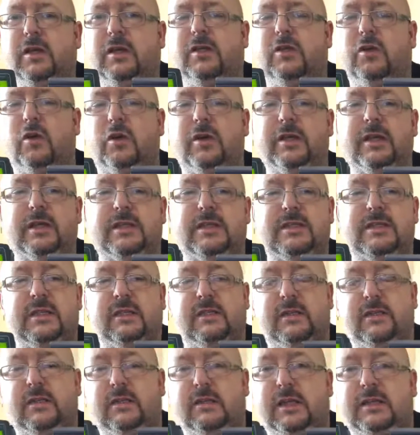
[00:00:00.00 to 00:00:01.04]
No,
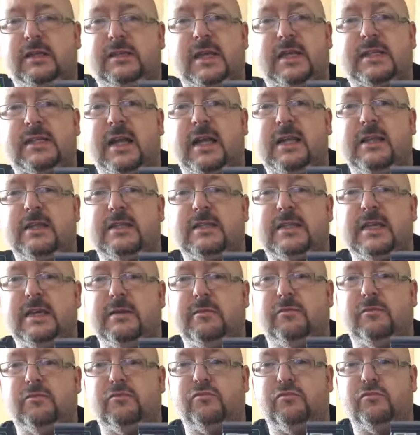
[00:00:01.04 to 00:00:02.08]
it's exactly the
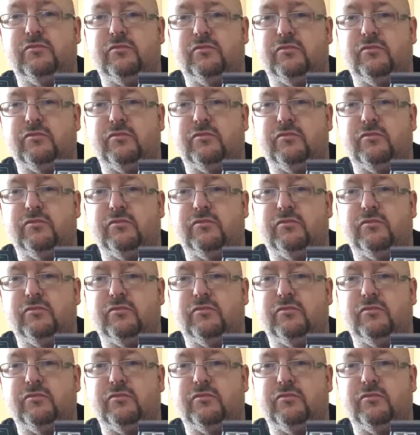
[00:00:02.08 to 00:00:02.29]
same